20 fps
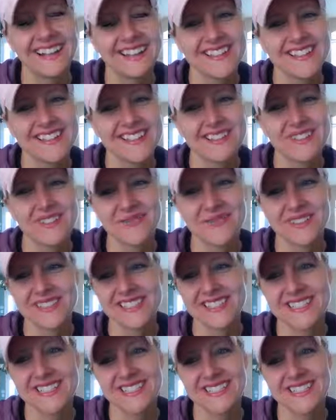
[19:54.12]
Super
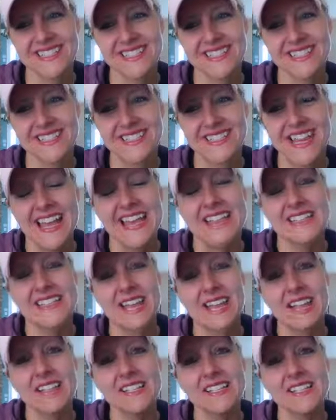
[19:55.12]
exciting.
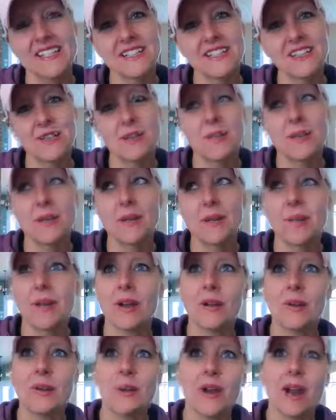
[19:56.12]
Tell us a little bit
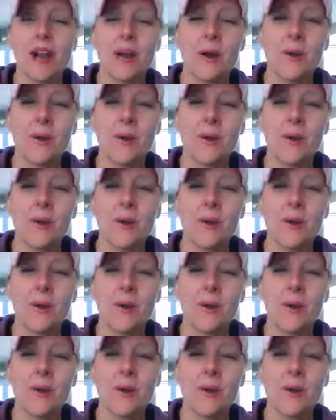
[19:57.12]
about